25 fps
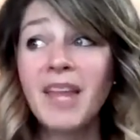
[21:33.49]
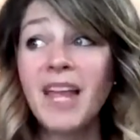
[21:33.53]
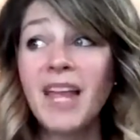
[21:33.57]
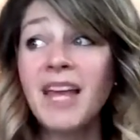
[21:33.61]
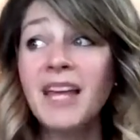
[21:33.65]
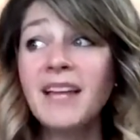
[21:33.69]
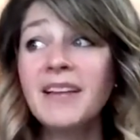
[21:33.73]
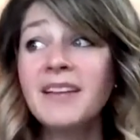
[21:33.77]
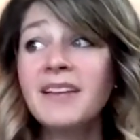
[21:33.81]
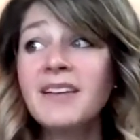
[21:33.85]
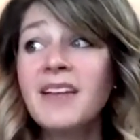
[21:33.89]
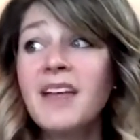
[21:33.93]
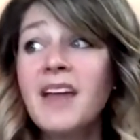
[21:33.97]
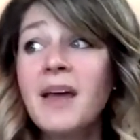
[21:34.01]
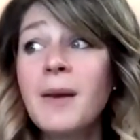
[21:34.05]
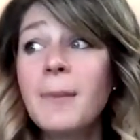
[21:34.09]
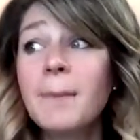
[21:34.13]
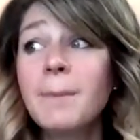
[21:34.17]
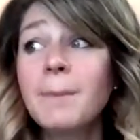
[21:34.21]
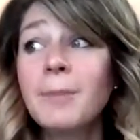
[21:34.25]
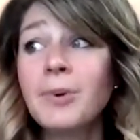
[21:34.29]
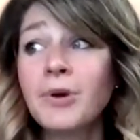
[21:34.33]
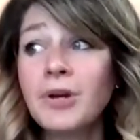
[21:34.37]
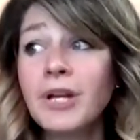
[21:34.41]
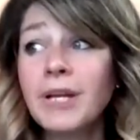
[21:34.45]
And
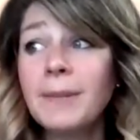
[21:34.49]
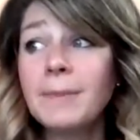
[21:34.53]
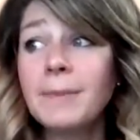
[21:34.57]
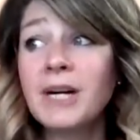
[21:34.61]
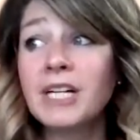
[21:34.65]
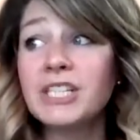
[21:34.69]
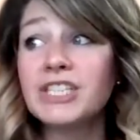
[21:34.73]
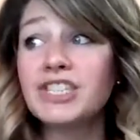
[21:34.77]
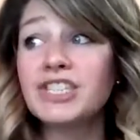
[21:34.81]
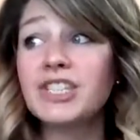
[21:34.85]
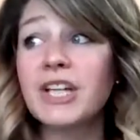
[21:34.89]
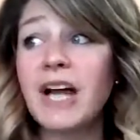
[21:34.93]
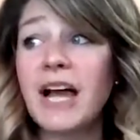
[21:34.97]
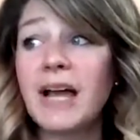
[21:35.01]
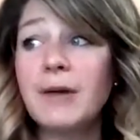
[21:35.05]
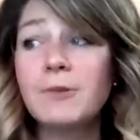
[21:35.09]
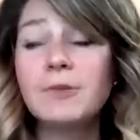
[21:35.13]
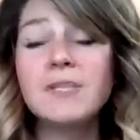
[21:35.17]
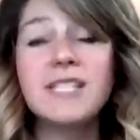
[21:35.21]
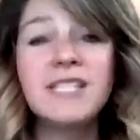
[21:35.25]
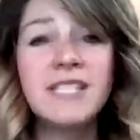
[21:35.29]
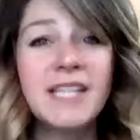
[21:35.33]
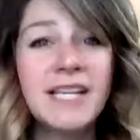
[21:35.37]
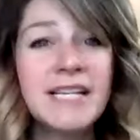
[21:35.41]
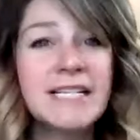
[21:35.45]
pretty much, I
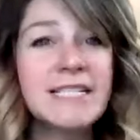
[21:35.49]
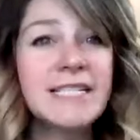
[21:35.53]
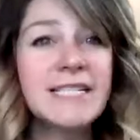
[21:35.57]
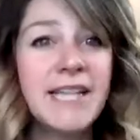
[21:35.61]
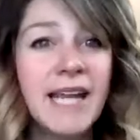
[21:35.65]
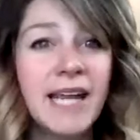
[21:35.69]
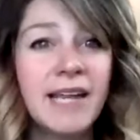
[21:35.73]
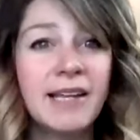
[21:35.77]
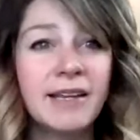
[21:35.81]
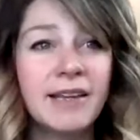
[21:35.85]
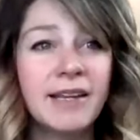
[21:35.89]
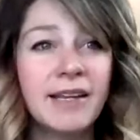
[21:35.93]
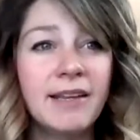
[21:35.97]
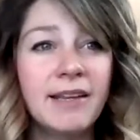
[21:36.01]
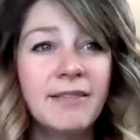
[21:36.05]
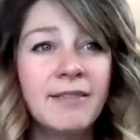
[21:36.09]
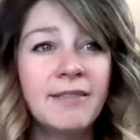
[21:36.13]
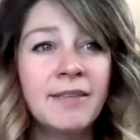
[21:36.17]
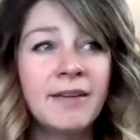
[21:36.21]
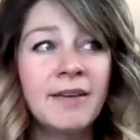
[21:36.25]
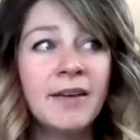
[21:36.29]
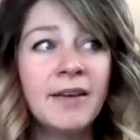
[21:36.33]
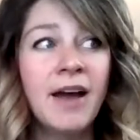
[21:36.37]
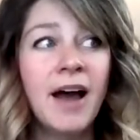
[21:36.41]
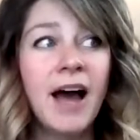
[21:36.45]
would say daily,
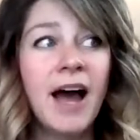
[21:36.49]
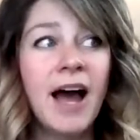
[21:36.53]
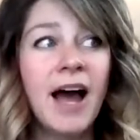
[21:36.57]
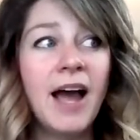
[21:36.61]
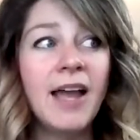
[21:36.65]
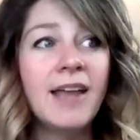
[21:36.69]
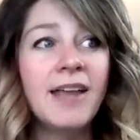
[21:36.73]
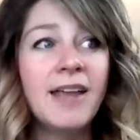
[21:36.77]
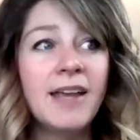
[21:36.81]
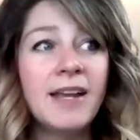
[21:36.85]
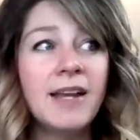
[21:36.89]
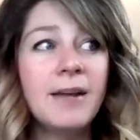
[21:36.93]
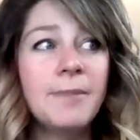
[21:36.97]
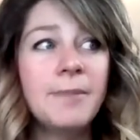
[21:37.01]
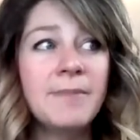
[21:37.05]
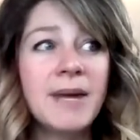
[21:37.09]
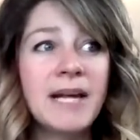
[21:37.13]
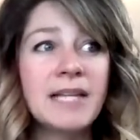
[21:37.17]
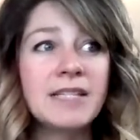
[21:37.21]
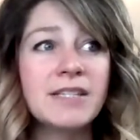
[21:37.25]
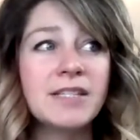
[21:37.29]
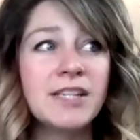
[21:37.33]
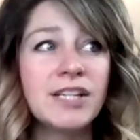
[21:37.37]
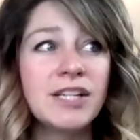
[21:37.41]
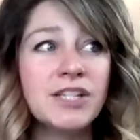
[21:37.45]
I get a
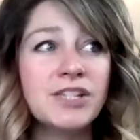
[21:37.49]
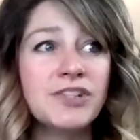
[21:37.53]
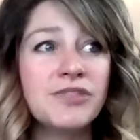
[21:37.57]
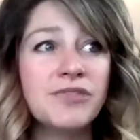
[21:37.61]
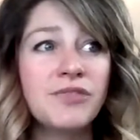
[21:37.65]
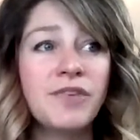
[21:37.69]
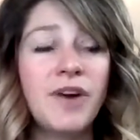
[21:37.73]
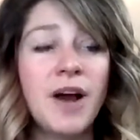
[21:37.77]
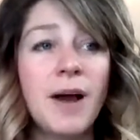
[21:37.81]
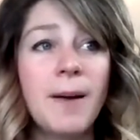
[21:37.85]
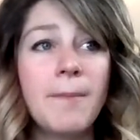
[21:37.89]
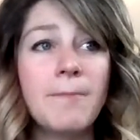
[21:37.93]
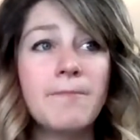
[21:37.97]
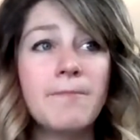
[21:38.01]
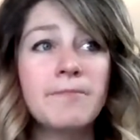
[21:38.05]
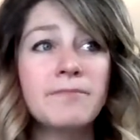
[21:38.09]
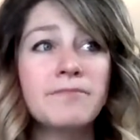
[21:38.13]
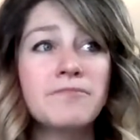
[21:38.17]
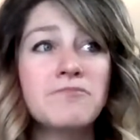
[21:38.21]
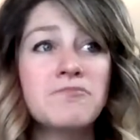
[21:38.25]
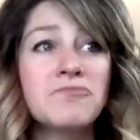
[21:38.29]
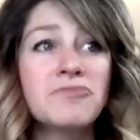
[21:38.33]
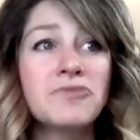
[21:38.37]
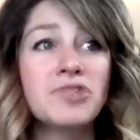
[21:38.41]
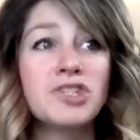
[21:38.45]
message
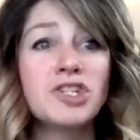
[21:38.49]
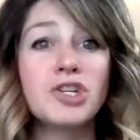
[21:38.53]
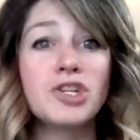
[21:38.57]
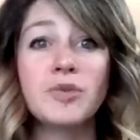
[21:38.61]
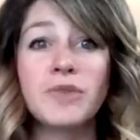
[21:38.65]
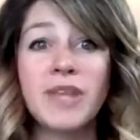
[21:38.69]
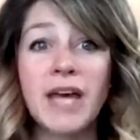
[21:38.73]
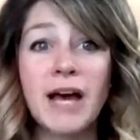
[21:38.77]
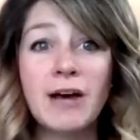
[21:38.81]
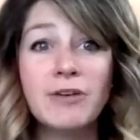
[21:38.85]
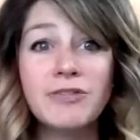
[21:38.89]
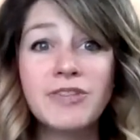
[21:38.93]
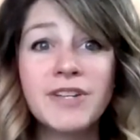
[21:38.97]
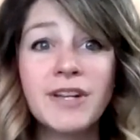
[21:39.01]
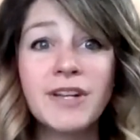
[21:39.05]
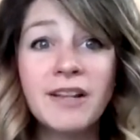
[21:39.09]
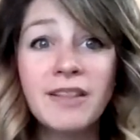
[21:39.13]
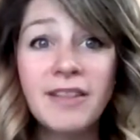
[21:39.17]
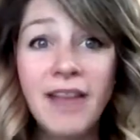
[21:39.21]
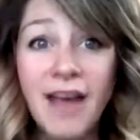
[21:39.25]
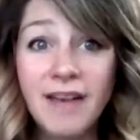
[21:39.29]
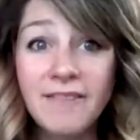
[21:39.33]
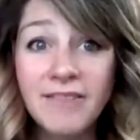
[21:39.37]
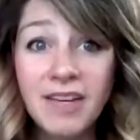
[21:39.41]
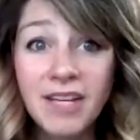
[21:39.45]
from
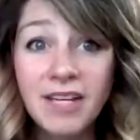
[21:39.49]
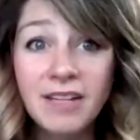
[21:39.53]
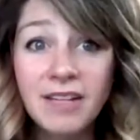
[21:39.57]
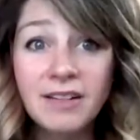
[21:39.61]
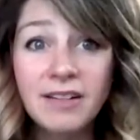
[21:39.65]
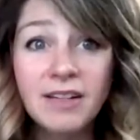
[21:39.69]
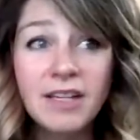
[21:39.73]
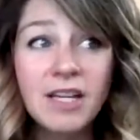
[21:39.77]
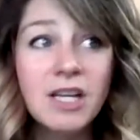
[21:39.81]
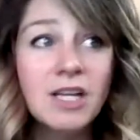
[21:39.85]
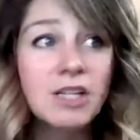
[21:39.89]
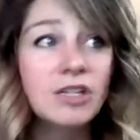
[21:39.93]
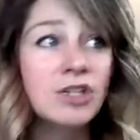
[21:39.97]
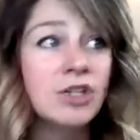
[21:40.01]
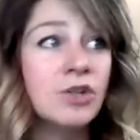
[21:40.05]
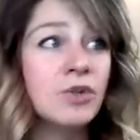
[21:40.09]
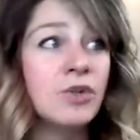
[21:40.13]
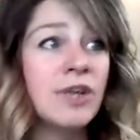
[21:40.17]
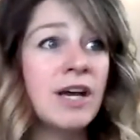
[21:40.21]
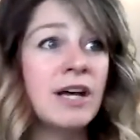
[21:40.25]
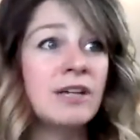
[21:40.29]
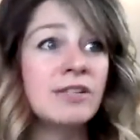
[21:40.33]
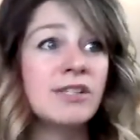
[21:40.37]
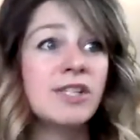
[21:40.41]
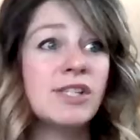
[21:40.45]
2011,
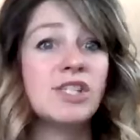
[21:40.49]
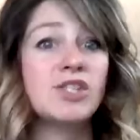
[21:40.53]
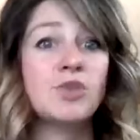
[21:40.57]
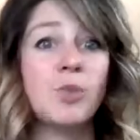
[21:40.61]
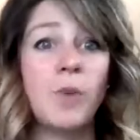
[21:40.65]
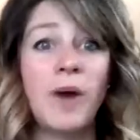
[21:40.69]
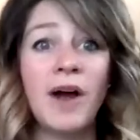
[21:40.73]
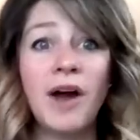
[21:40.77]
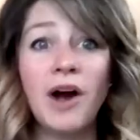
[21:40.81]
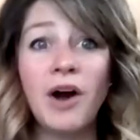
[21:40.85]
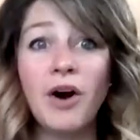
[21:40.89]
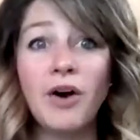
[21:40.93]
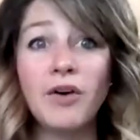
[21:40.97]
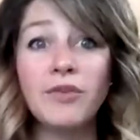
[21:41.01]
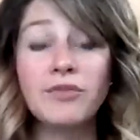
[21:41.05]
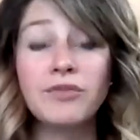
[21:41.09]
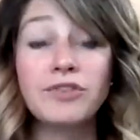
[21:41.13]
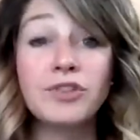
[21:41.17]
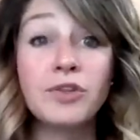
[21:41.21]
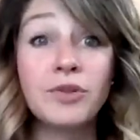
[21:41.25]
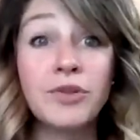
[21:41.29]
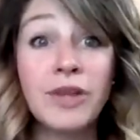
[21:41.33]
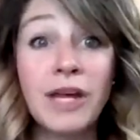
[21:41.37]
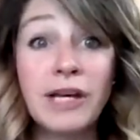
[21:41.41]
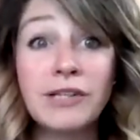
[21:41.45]
2012,
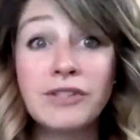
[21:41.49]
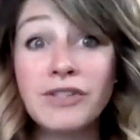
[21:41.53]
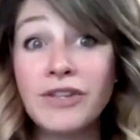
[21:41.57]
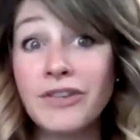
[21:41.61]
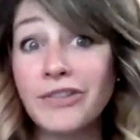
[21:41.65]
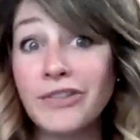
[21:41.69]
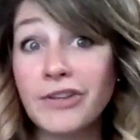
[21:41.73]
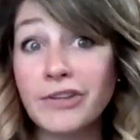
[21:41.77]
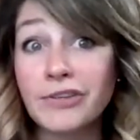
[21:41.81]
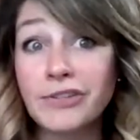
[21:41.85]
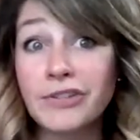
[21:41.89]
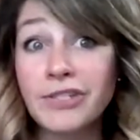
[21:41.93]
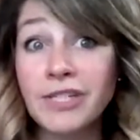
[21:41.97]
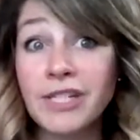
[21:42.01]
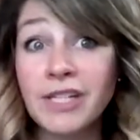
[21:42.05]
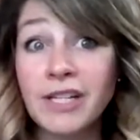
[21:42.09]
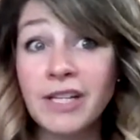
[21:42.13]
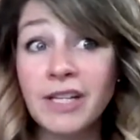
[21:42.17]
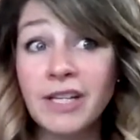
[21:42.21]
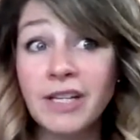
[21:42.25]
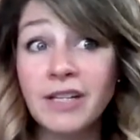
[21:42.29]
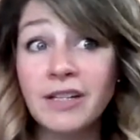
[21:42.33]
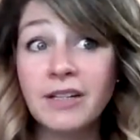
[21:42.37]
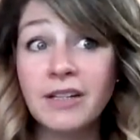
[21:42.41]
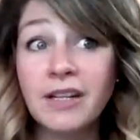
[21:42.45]

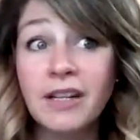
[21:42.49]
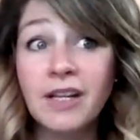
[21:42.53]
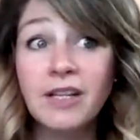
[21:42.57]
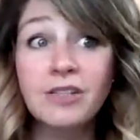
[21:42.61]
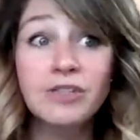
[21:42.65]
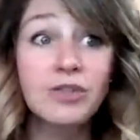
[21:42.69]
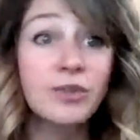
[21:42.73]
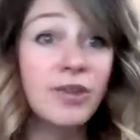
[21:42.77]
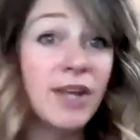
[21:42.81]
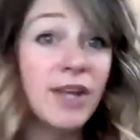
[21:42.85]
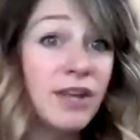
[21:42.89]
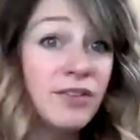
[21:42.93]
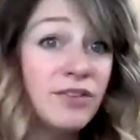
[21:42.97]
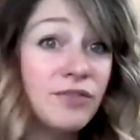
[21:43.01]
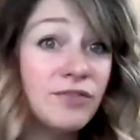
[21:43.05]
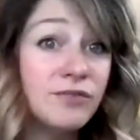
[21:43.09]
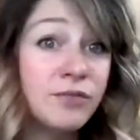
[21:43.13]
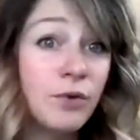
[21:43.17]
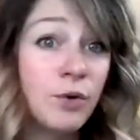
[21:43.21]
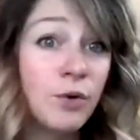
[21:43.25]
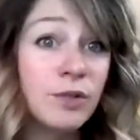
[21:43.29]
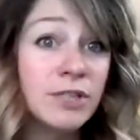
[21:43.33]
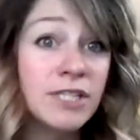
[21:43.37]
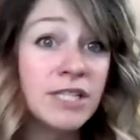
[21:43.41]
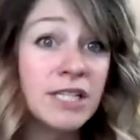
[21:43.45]
2013,
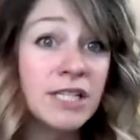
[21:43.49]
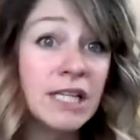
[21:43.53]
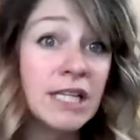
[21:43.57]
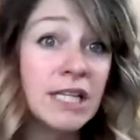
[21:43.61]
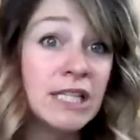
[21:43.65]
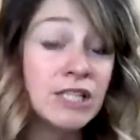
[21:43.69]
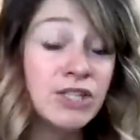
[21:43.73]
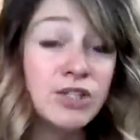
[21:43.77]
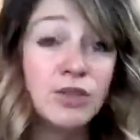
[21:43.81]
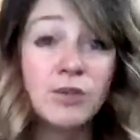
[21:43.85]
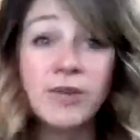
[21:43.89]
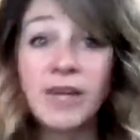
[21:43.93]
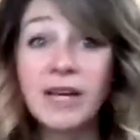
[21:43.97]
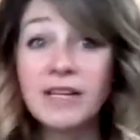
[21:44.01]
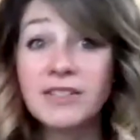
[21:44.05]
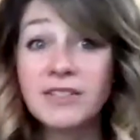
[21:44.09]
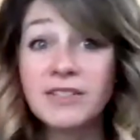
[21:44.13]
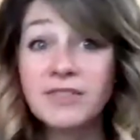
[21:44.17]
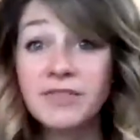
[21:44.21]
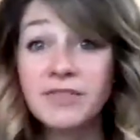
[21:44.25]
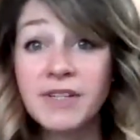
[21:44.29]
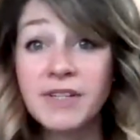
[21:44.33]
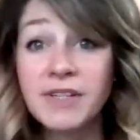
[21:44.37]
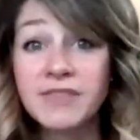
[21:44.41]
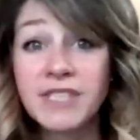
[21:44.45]
2014,
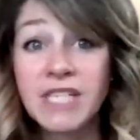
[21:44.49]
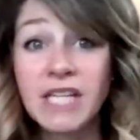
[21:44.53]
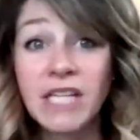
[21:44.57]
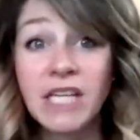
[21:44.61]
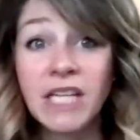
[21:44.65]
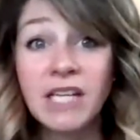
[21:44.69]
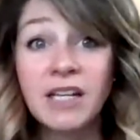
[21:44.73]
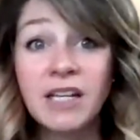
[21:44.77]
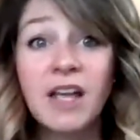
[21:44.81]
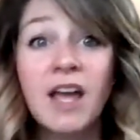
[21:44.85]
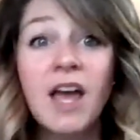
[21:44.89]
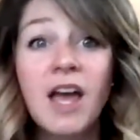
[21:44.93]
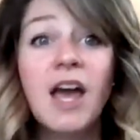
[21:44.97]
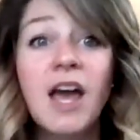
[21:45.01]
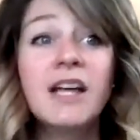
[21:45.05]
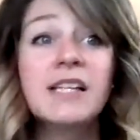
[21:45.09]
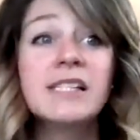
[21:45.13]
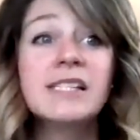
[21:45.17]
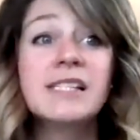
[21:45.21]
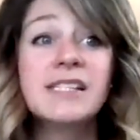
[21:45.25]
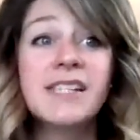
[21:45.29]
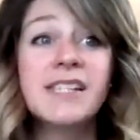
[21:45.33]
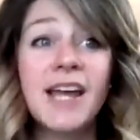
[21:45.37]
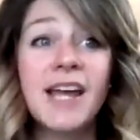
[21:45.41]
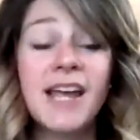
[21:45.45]
2015,
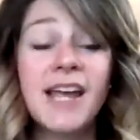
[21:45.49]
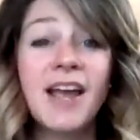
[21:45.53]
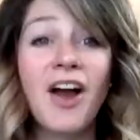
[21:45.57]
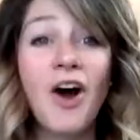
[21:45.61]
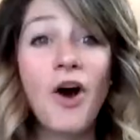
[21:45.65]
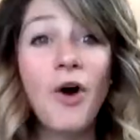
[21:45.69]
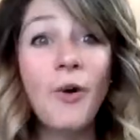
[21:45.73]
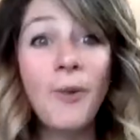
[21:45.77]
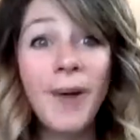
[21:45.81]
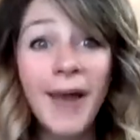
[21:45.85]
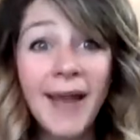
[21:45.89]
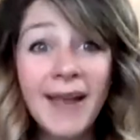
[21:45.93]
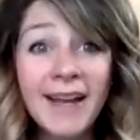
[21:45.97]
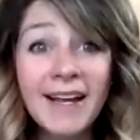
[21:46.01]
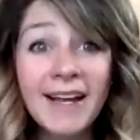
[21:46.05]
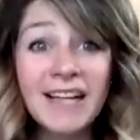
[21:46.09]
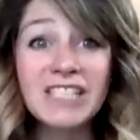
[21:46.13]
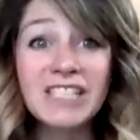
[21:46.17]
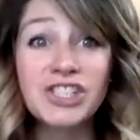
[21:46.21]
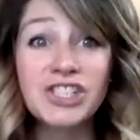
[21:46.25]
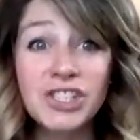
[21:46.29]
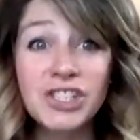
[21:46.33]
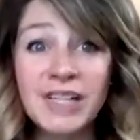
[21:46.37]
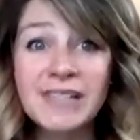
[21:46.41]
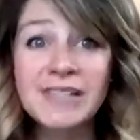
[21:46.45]
saying, oh, hey,
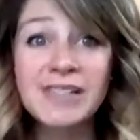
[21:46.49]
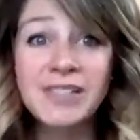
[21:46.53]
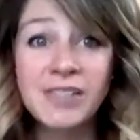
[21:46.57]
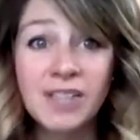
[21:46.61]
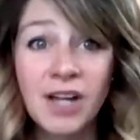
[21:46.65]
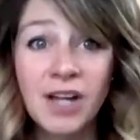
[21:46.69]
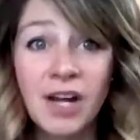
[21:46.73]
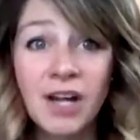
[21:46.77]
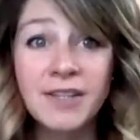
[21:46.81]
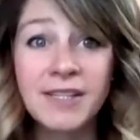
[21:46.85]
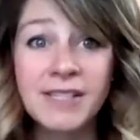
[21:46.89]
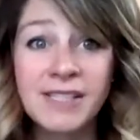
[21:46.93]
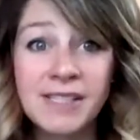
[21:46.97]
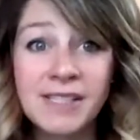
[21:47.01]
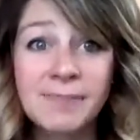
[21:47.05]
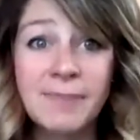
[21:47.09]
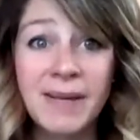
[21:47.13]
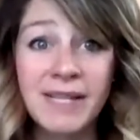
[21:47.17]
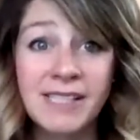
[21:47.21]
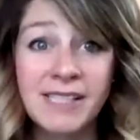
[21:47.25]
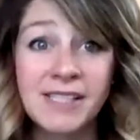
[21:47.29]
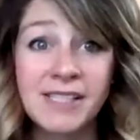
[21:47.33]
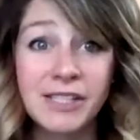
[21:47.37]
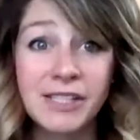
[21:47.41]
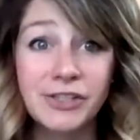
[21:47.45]
I just saw this
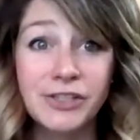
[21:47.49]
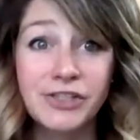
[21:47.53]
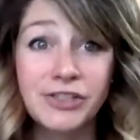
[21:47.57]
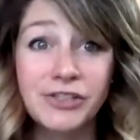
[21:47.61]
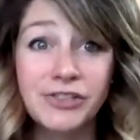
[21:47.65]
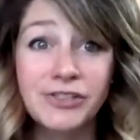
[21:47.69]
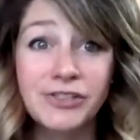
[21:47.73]
message.